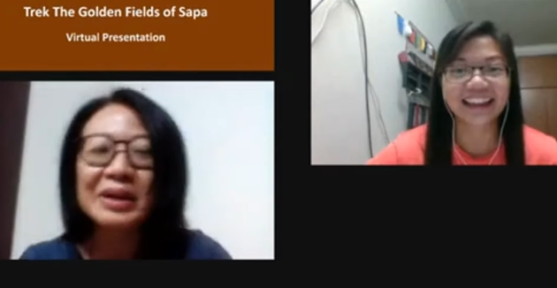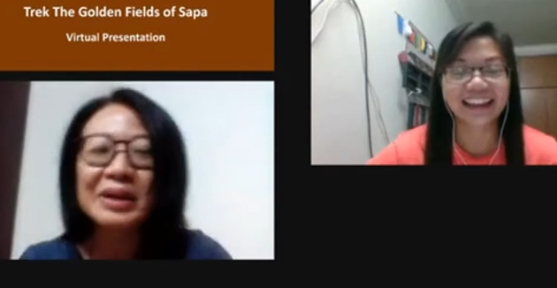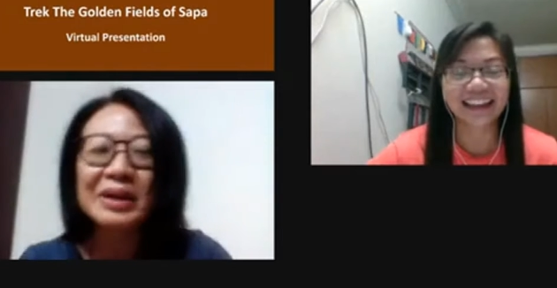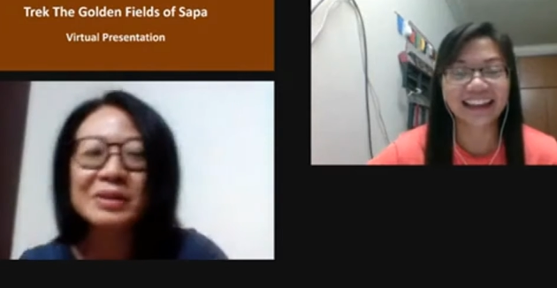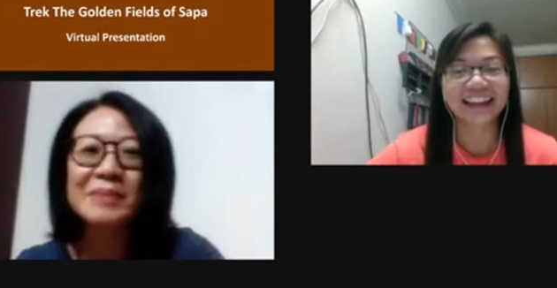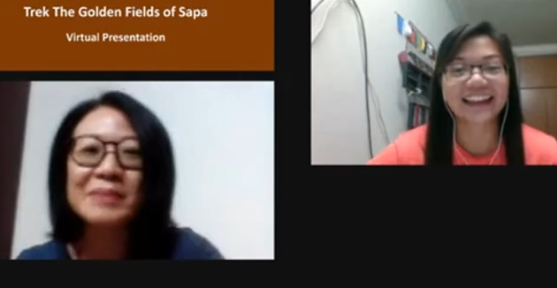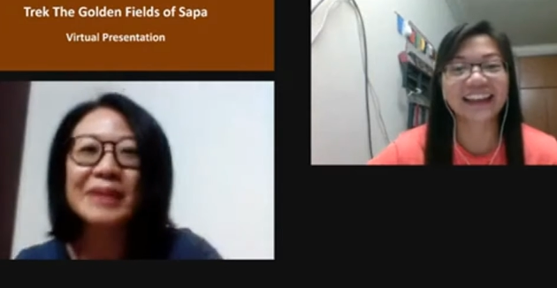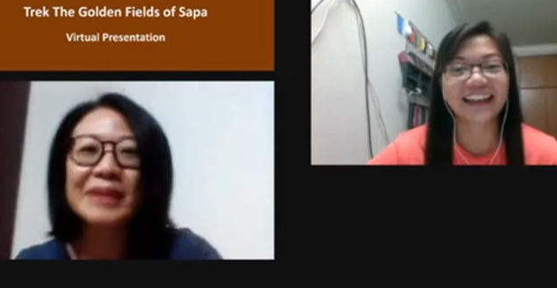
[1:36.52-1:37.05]

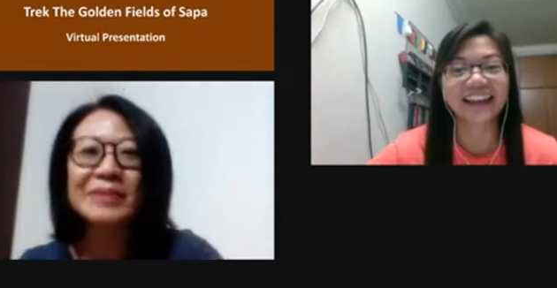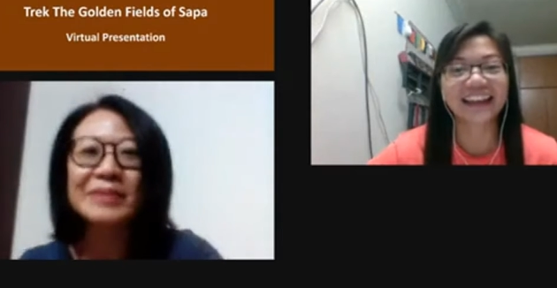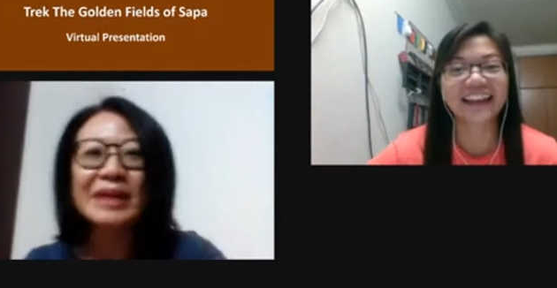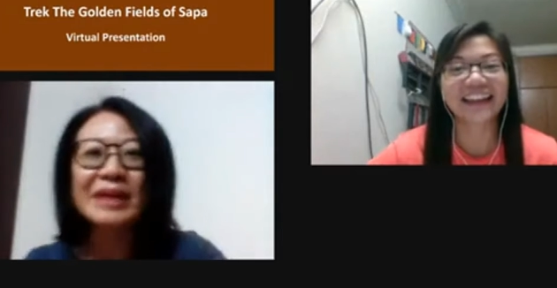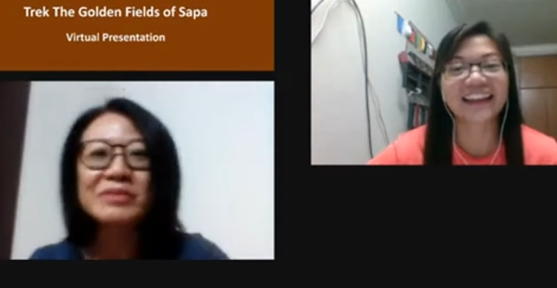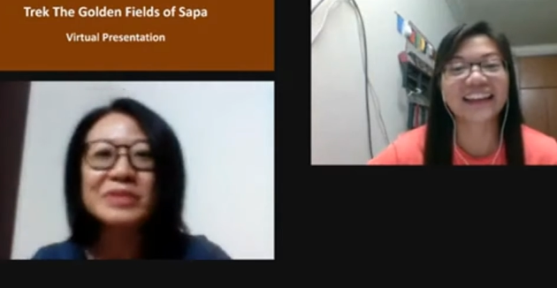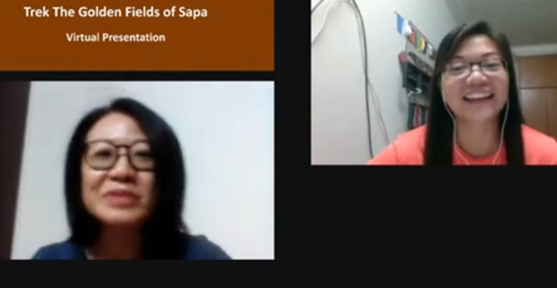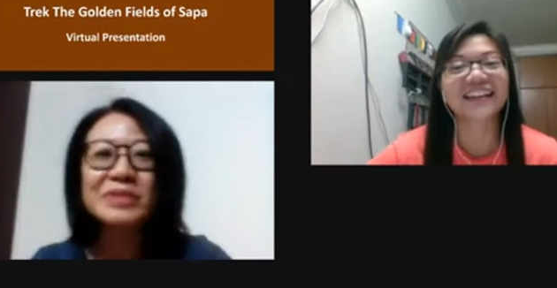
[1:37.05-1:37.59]
Speaker 1: goes back to their
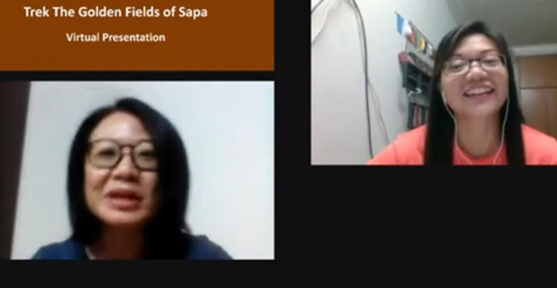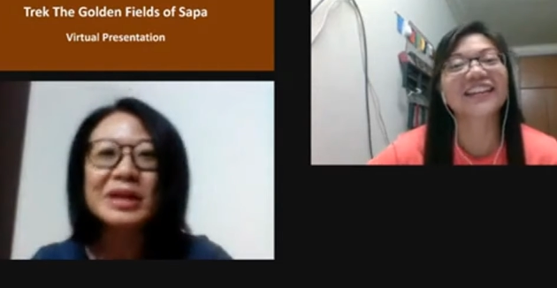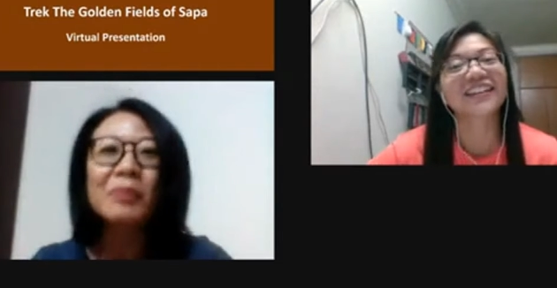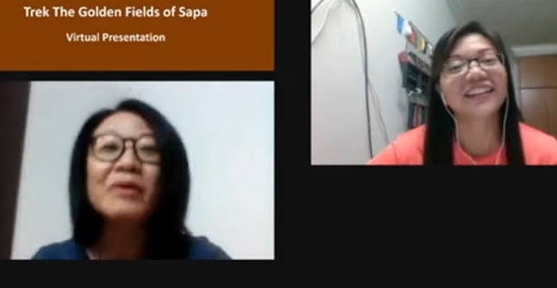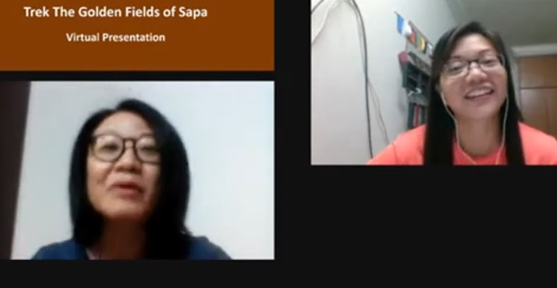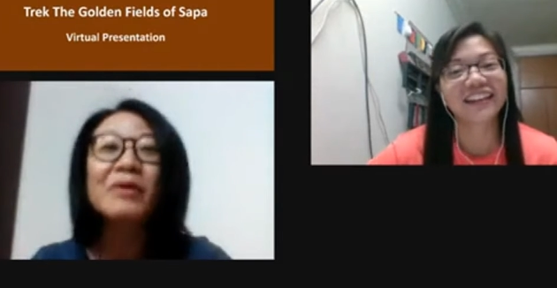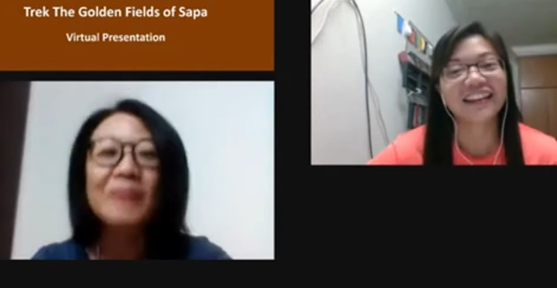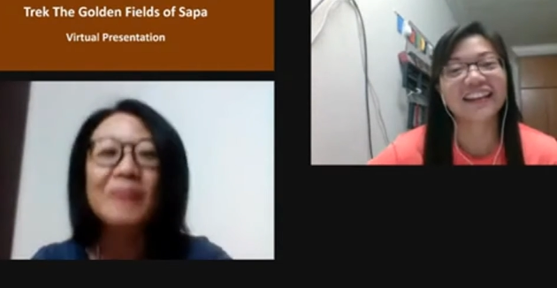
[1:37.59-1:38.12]
usual
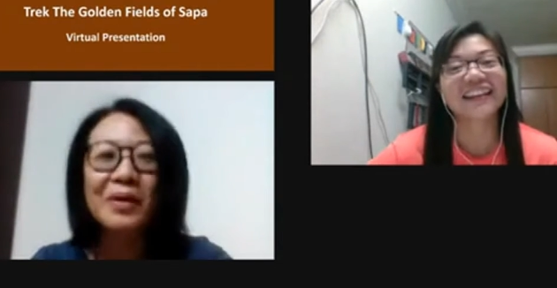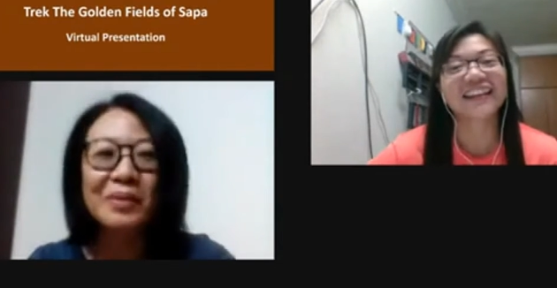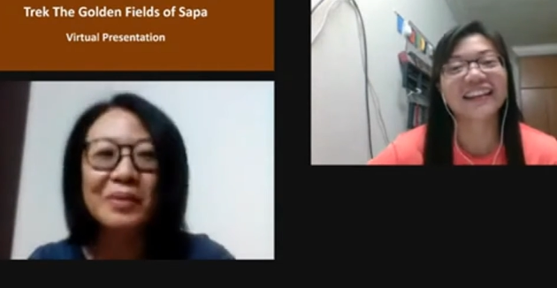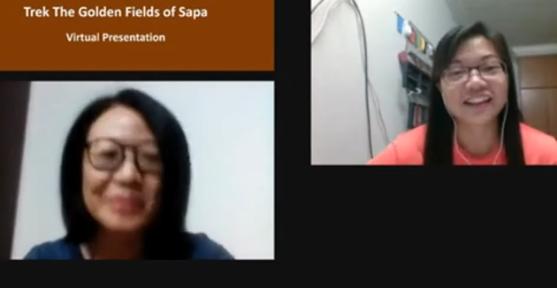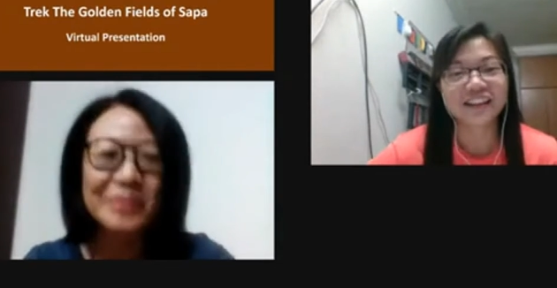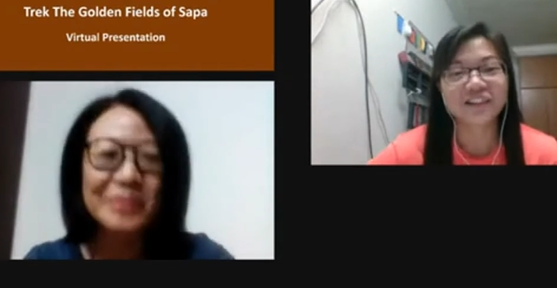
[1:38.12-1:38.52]
work from home